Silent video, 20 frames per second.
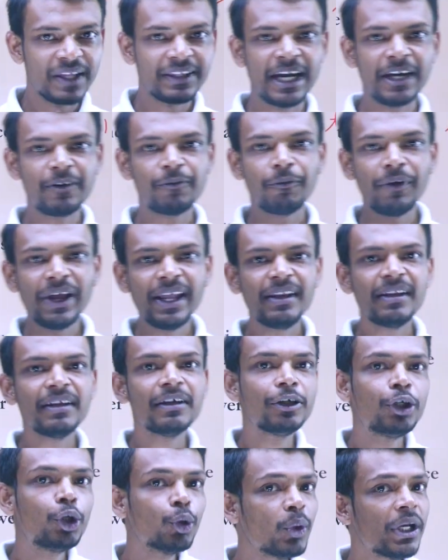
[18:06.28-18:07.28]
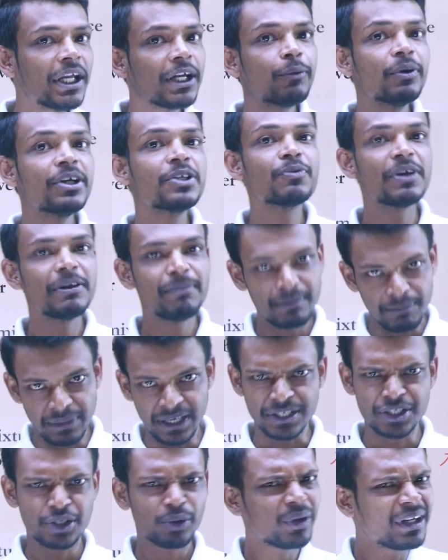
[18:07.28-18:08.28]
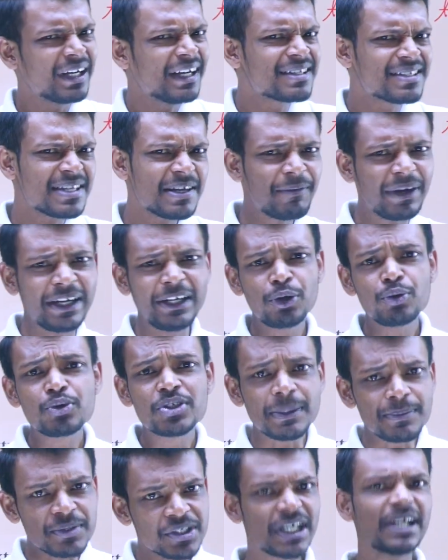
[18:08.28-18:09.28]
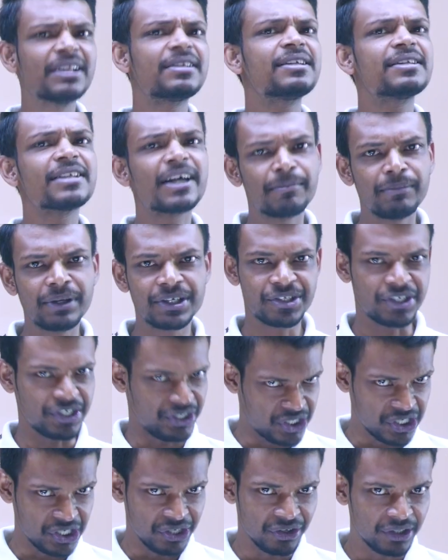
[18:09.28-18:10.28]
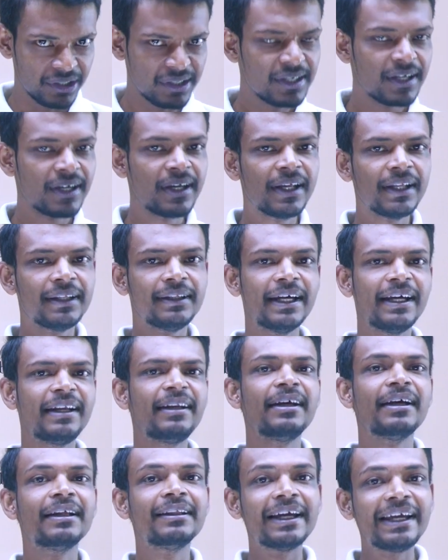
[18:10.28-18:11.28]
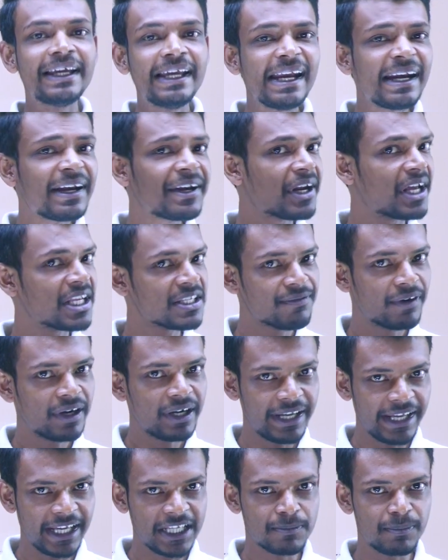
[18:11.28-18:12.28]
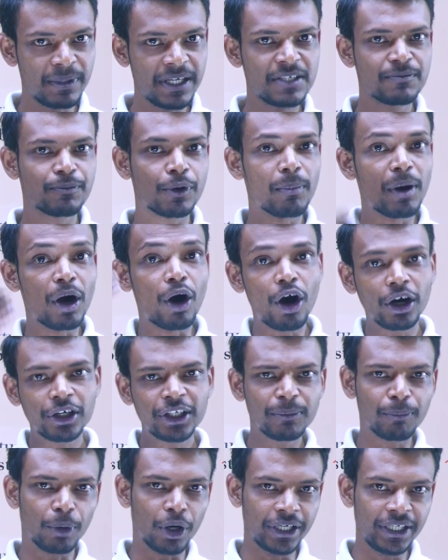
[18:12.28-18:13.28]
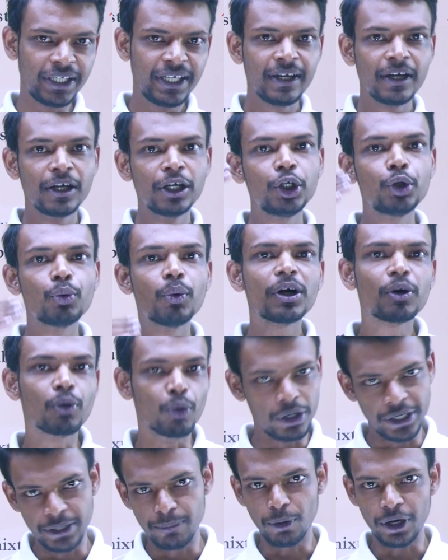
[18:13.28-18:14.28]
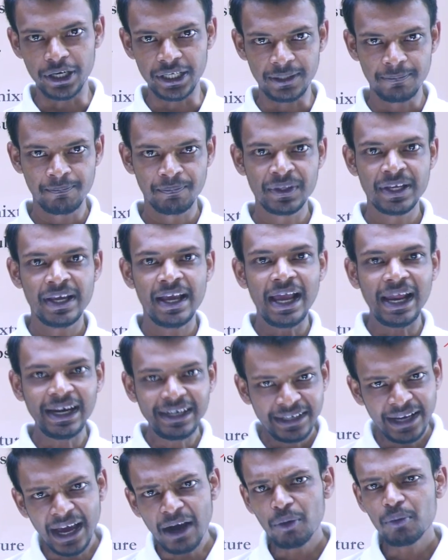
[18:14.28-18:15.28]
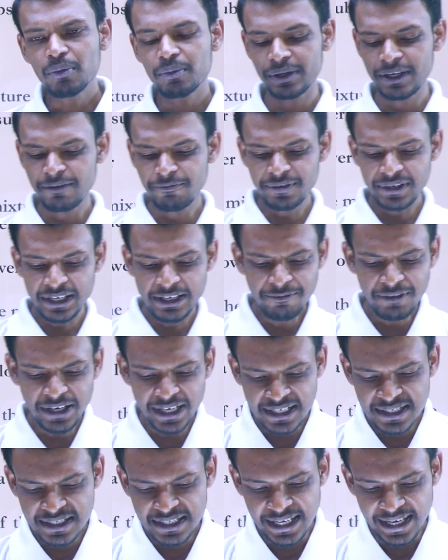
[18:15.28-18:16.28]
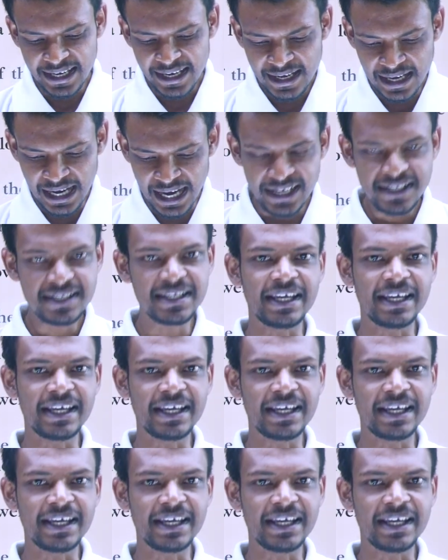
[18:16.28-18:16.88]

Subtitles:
that when two liquids will be mixed, or let's say when two substances are mixed in general, then the heat transfer takes place from a hotter body to a colder body. And now, if let us say, let